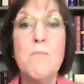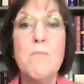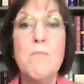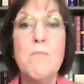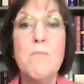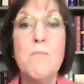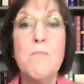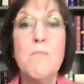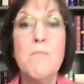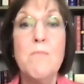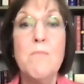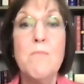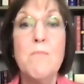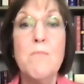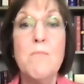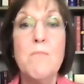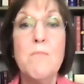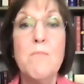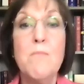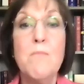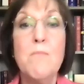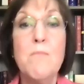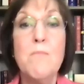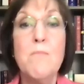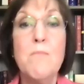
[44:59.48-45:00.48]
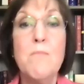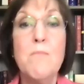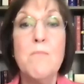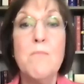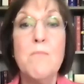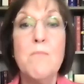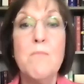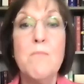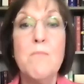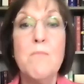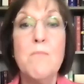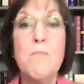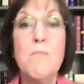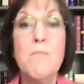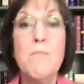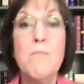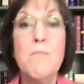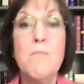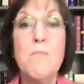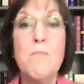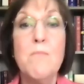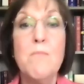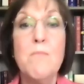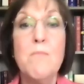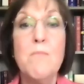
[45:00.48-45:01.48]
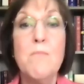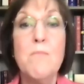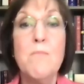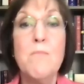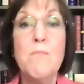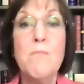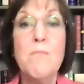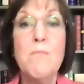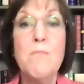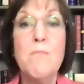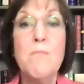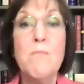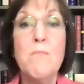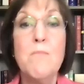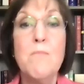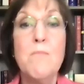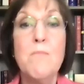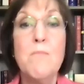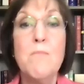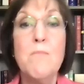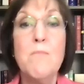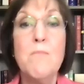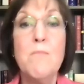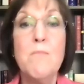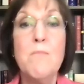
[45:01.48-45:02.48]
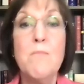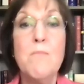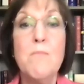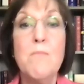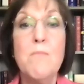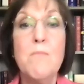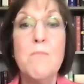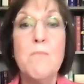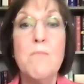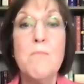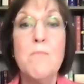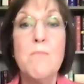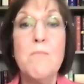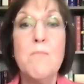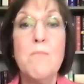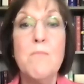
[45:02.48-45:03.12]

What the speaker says: (silent)